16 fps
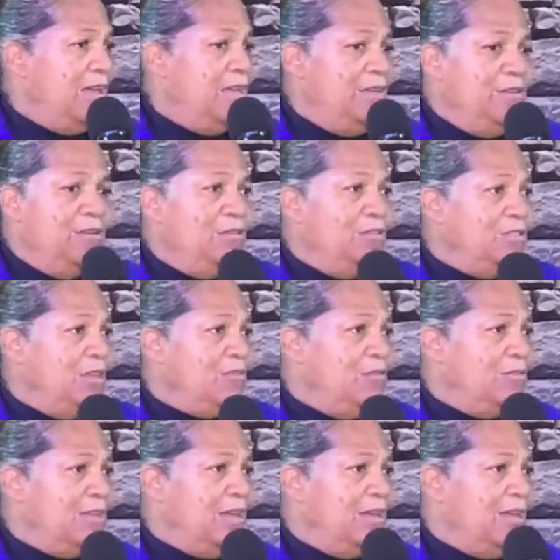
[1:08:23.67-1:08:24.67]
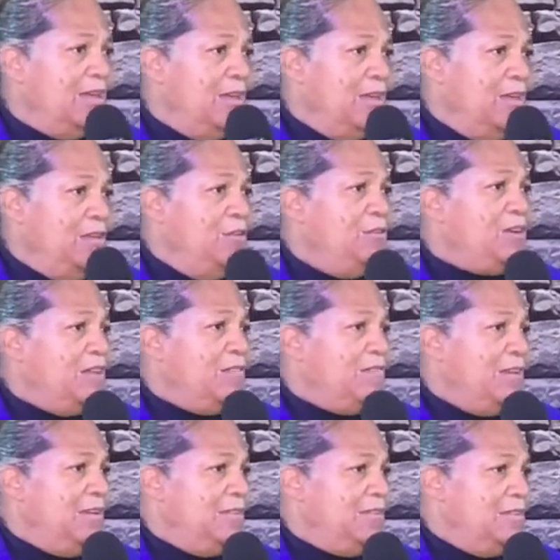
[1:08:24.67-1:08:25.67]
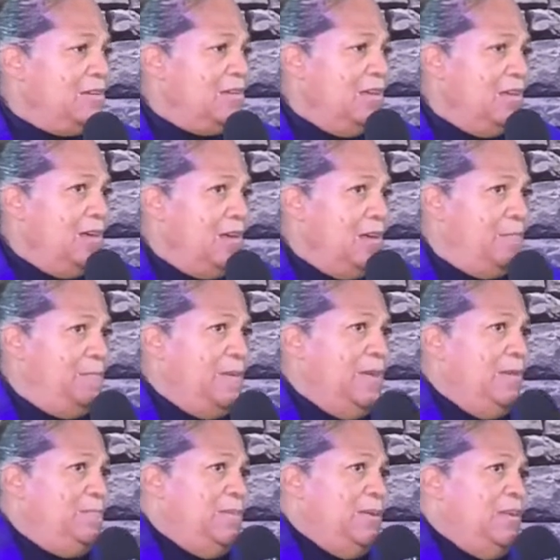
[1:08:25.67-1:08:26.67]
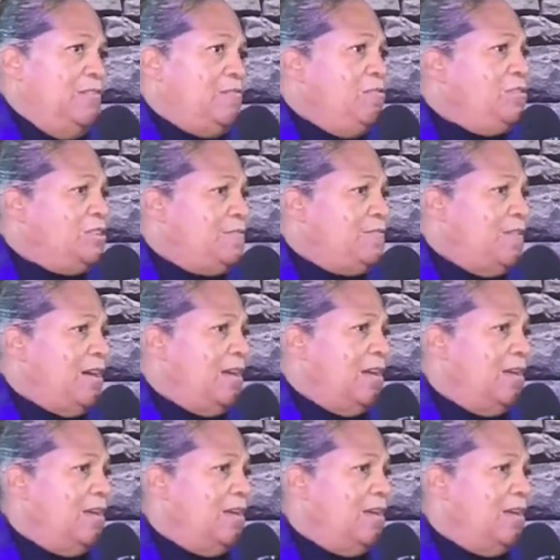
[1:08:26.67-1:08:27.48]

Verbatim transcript: and you know that you can to be, be crucified.